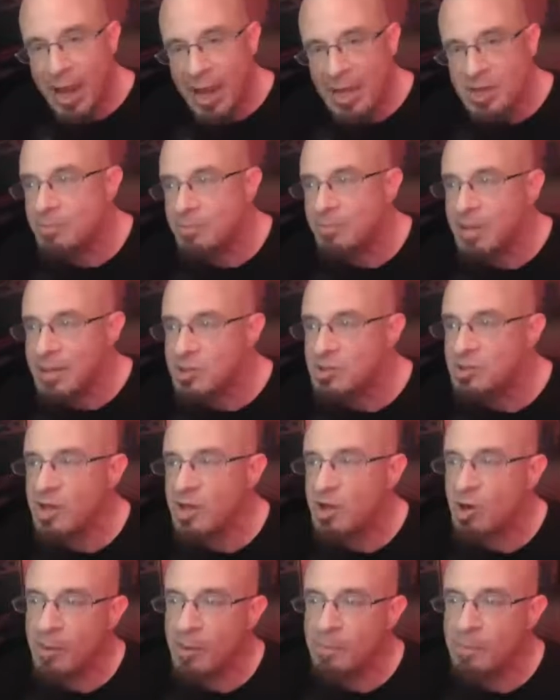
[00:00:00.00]
you guys some
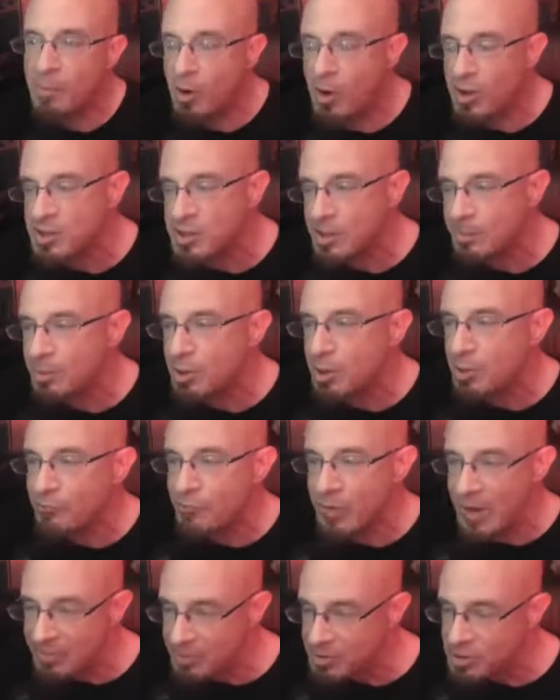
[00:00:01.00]
insight on some of your
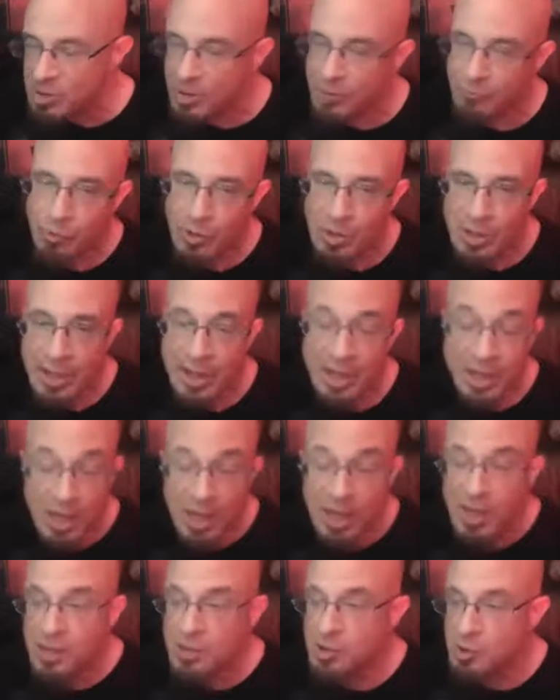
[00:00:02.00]
favorite stuff
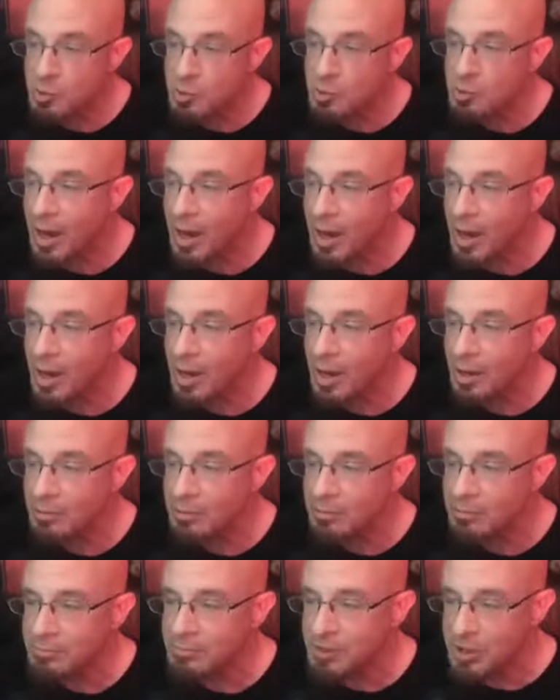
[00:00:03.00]
related to
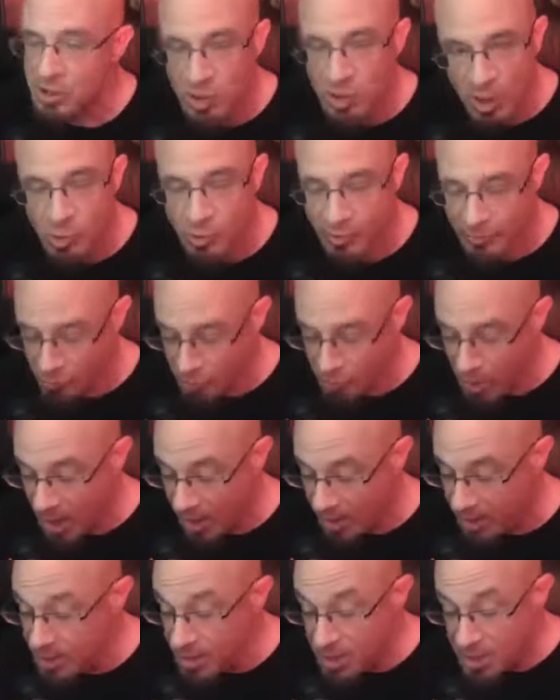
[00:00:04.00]
guitar-driven
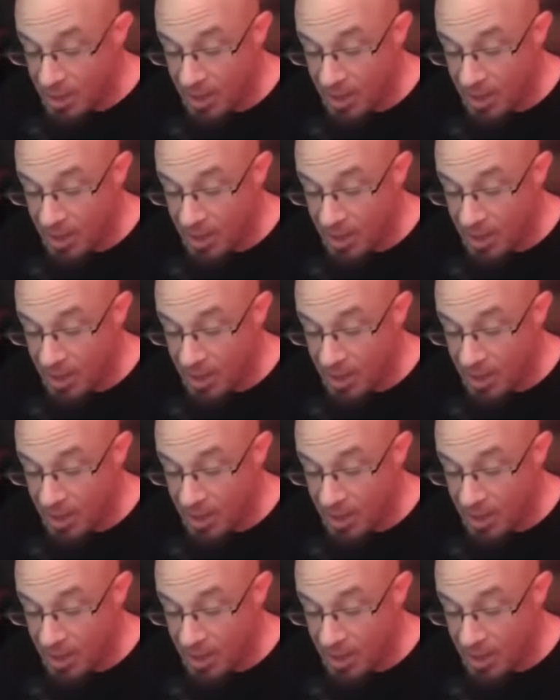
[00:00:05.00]
rock.